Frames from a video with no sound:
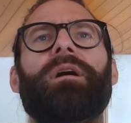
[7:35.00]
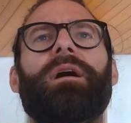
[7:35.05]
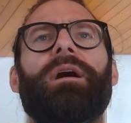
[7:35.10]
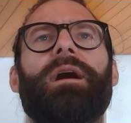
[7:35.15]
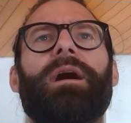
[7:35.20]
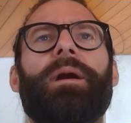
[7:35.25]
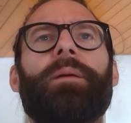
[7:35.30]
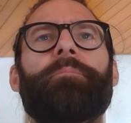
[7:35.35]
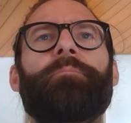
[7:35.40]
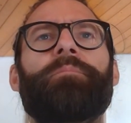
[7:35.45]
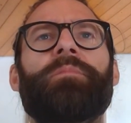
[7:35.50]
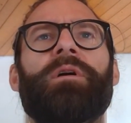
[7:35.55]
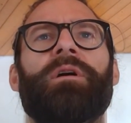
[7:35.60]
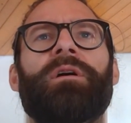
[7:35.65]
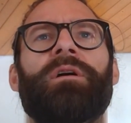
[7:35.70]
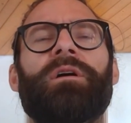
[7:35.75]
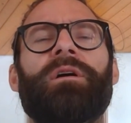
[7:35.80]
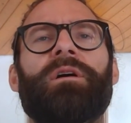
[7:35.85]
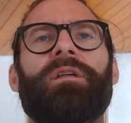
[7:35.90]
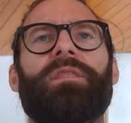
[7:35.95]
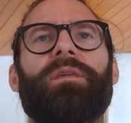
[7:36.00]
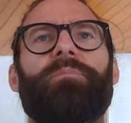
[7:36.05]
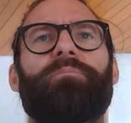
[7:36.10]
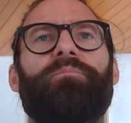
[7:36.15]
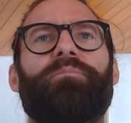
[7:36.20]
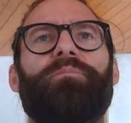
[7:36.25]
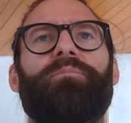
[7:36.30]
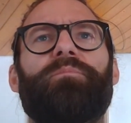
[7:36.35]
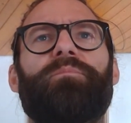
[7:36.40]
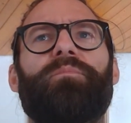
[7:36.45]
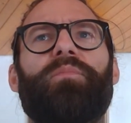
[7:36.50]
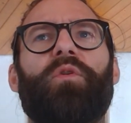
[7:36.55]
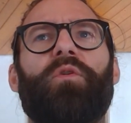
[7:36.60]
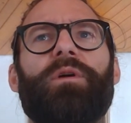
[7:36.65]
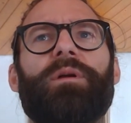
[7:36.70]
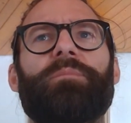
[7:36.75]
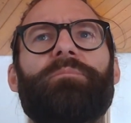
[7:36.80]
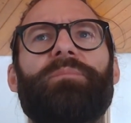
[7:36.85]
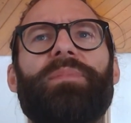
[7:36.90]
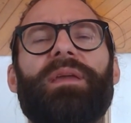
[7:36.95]
The
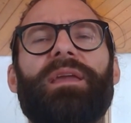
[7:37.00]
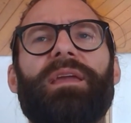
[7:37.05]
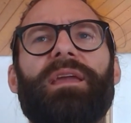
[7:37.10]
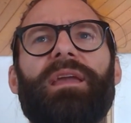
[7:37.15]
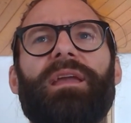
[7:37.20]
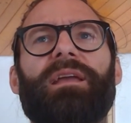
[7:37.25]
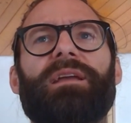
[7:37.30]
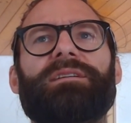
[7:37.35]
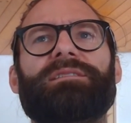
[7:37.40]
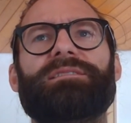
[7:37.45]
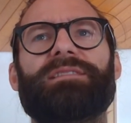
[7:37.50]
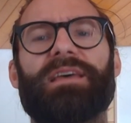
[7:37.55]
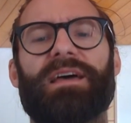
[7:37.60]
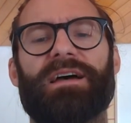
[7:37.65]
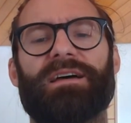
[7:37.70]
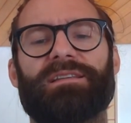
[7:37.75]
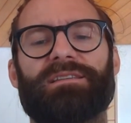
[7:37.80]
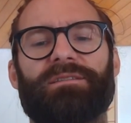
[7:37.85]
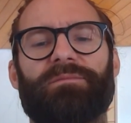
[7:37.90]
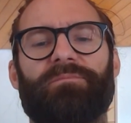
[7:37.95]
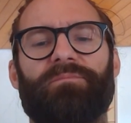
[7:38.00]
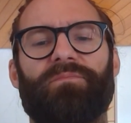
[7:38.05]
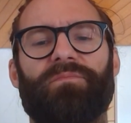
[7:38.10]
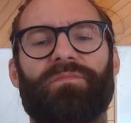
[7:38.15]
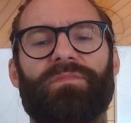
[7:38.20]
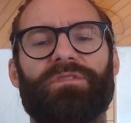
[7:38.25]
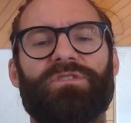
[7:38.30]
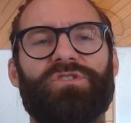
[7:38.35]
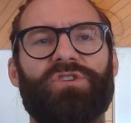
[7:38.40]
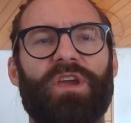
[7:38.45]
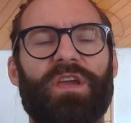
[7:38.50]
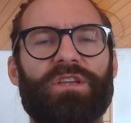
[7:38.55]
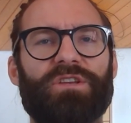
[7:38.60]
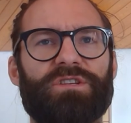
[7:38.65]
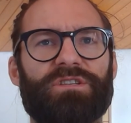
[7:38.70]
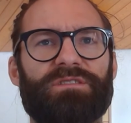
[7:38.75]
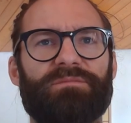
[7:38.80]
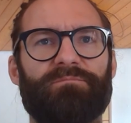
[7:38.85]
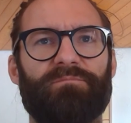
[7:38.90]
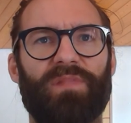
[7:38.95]
point being is that
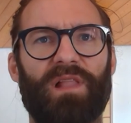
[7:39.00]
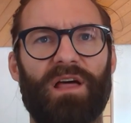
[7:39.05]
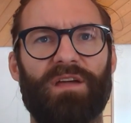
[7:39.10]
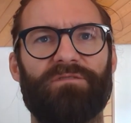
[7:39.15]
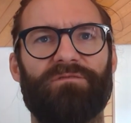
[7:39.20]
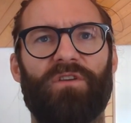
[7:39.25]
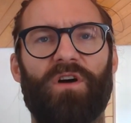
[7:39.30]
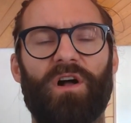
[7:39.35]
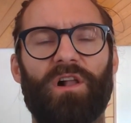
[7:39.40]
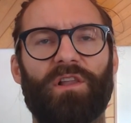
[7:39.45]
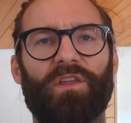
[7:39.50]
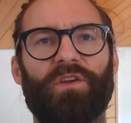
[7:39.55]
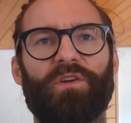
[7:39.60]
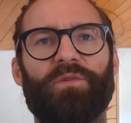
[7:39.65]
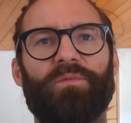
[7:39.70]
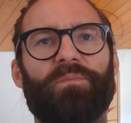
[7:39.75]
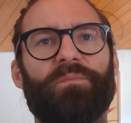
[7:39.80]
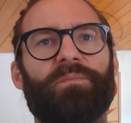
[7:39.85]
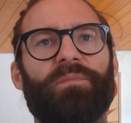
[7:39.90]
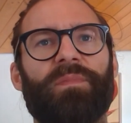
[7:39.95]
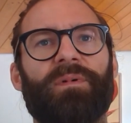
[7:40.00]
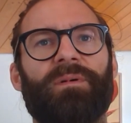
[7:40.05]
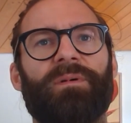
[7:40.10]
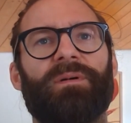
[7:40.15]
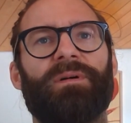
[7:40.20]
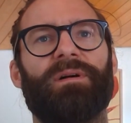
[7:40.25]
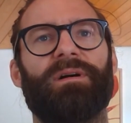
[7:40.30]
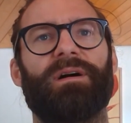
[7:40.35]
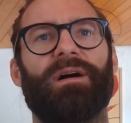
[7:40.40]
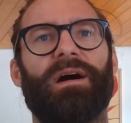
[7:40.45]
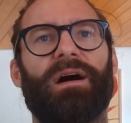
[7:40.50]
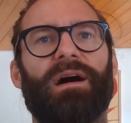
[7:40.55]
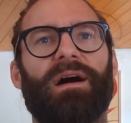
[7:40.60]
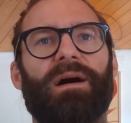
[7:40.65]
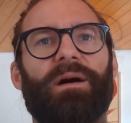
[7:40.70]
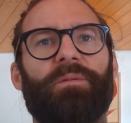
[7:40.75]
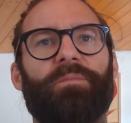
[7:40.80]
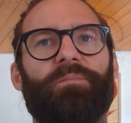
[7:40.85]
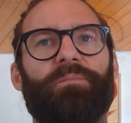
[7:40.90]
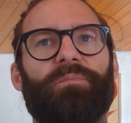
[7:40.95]
changes in blood volume
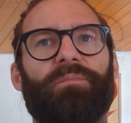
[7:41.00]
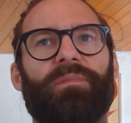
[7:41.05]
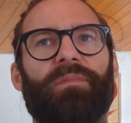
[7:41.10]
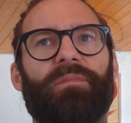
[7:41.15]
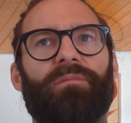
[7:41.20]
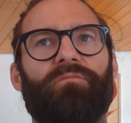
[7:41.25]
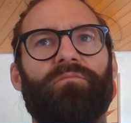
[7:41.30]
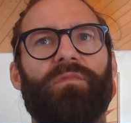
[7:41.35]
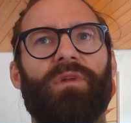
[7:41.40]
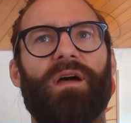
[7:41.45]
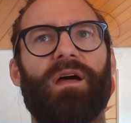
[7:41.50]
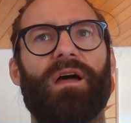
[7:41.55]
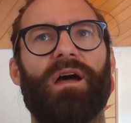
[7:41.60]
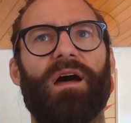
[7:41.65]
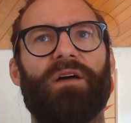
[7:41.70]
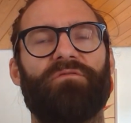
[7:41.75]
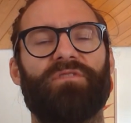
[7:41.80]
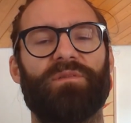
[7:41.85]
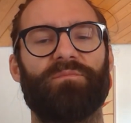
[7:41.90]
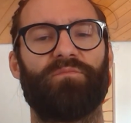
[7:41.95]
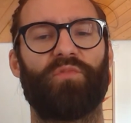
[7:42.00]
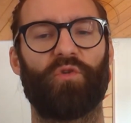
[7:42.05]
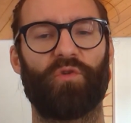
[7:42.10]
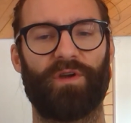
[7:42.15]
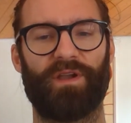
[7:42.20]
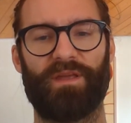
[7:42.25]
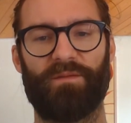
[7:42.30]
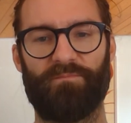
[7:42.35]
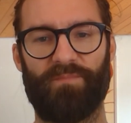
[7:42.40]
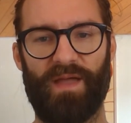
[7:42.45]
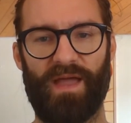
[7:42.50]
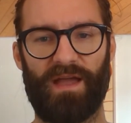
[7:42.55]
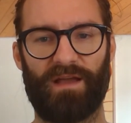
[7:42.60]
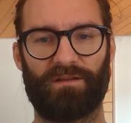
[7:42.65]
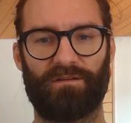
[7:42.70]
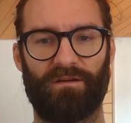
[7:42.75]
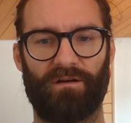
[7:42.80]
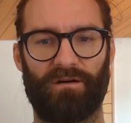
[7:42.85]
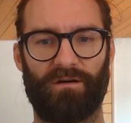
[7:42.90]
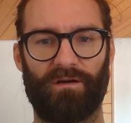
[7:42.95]
have an important
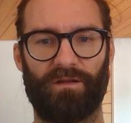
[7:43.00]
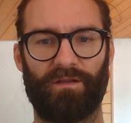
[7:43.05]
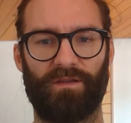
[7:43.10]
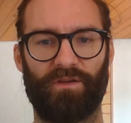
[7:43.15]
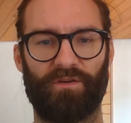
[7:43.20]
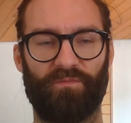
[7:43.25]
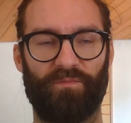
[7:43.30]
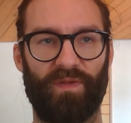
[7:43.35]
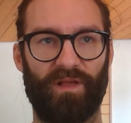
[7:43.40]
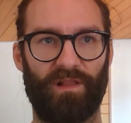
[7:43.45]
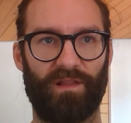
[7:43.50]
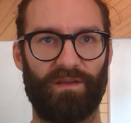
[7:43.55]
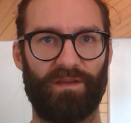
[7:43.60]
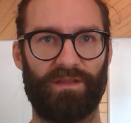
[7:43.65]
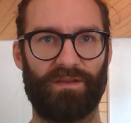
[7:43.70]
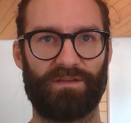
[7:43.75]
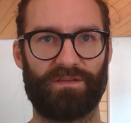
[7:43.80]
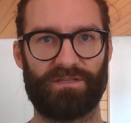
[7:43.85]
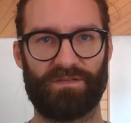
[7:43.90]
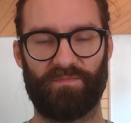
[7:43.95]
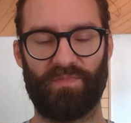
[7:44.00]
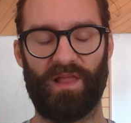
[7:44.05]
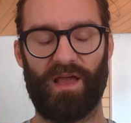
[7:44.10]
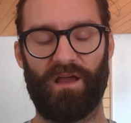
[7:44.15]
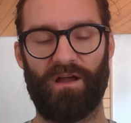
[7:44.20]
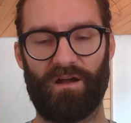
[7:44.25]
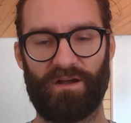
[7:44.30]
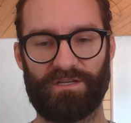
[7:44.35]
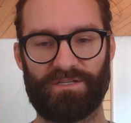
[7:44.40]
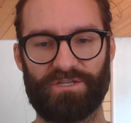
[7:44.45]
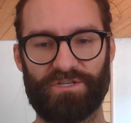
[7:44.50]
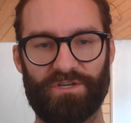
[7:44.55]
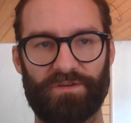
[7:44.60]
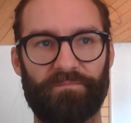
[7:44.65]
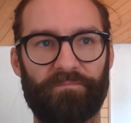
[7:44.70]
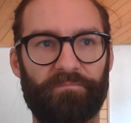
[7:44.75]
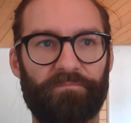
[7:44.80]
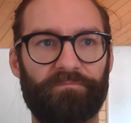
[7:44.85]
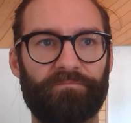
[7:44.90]
impact on your ability to supply oxygen.